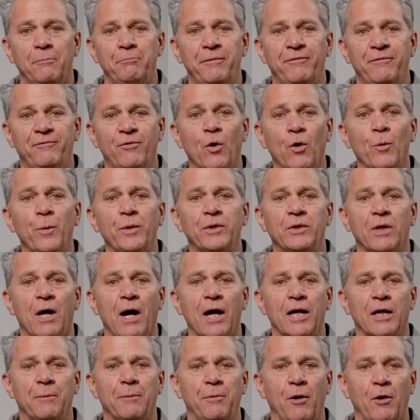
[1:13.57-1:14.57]
Before we
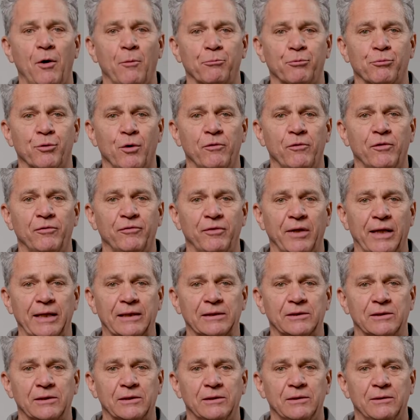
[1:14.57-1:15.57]
talk about
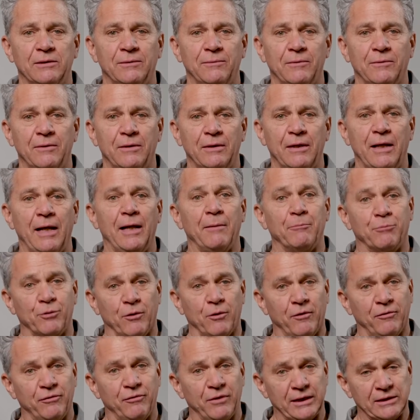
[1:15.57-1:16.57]
Provoflex and
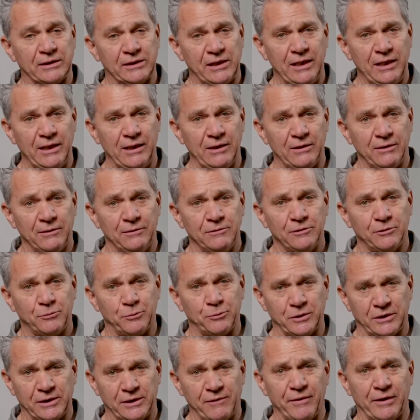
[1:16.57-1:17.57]
Provoflex Heat
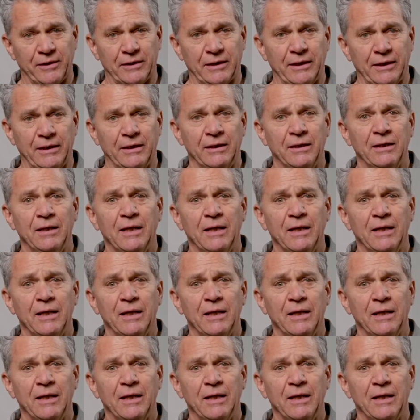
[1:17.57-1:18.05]
specifically,